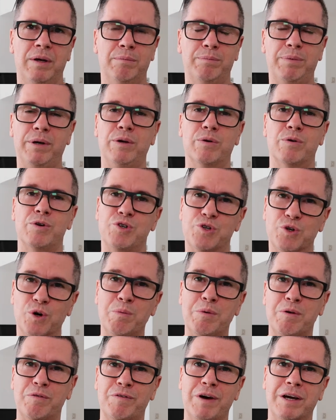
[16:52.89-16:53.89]
but your
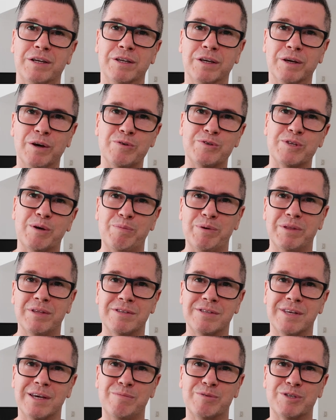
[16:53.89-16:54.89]
enjoyment factor goes up at the
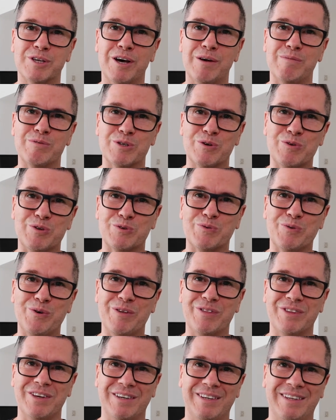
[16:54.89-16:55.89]
same time, so it's
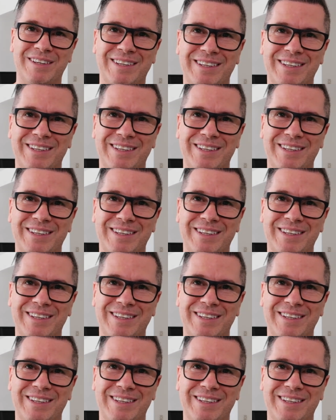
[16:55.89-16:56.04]
worth it.